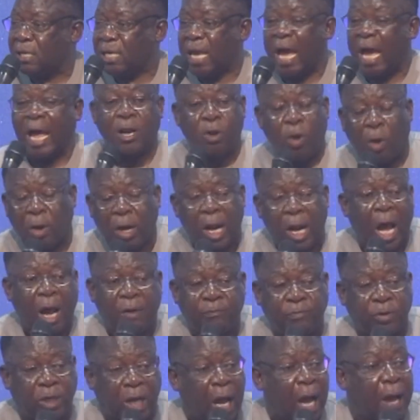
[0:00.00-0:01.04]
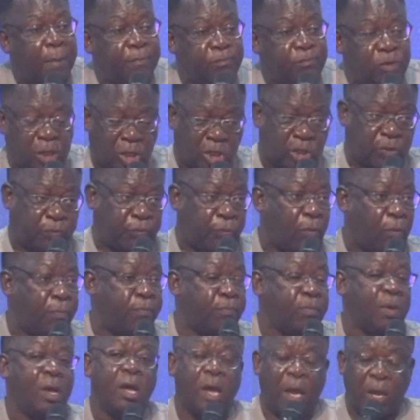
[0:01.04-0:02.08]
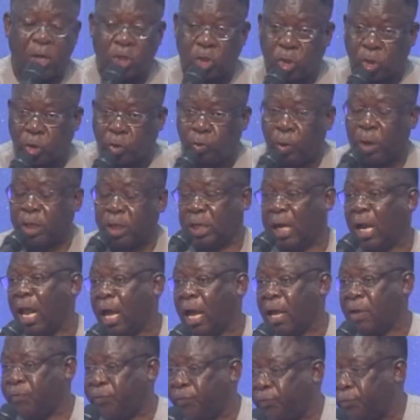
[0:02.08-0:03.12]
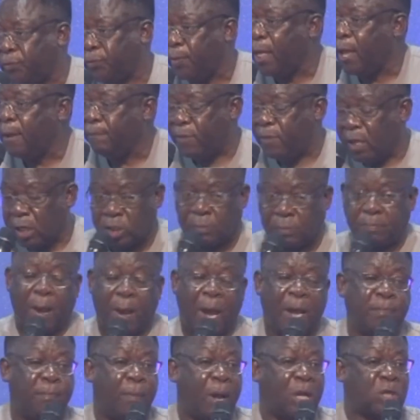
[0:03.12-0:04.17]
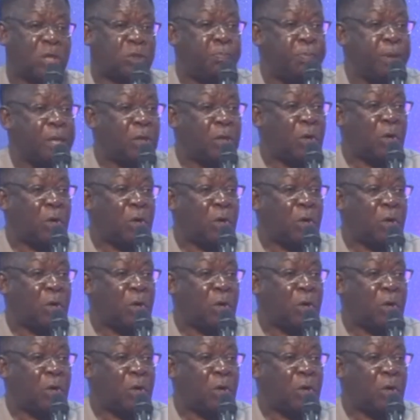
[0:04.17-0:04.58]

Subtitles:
cannot have come just from a straight life. This man must be